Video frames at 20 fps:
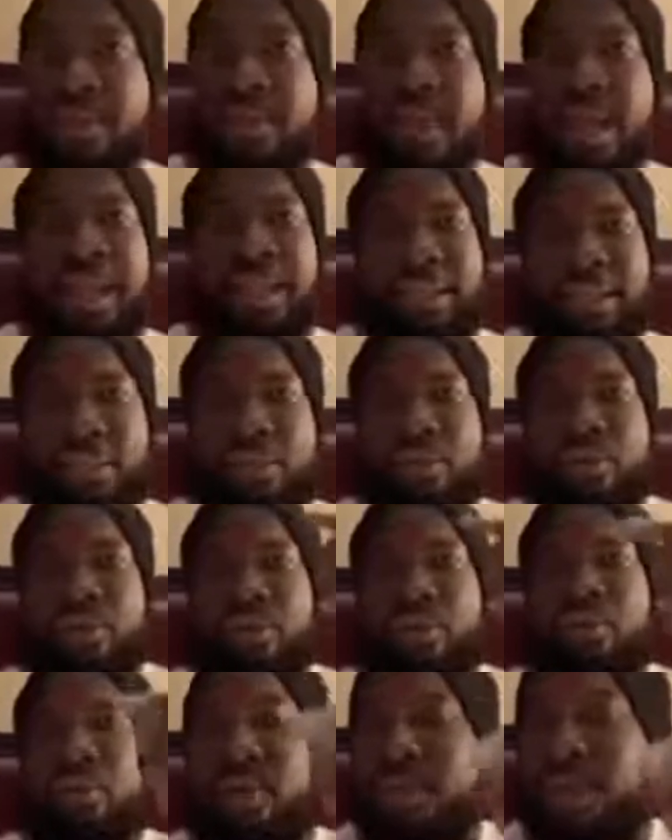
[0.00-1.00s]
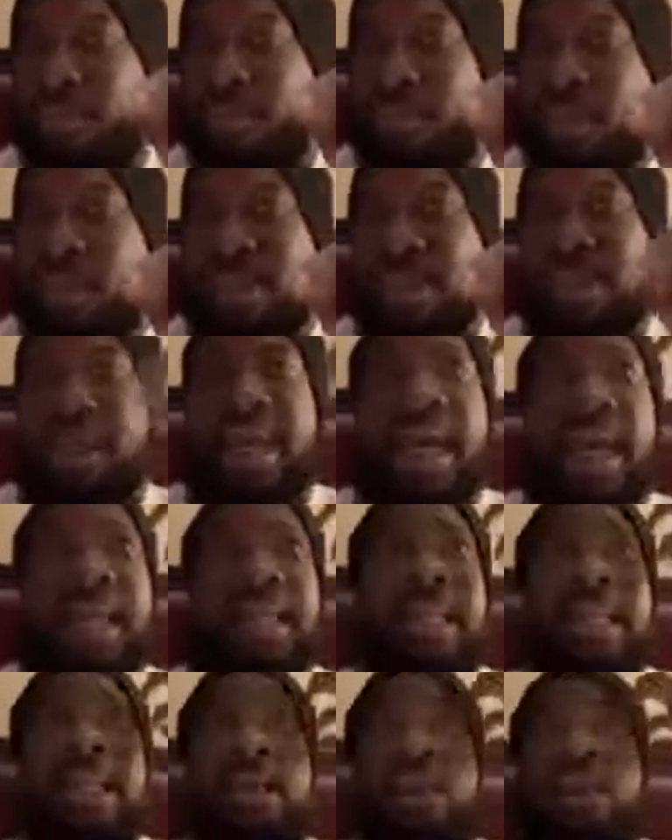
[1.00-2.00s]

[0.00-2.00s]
I thought you were the bodyguard,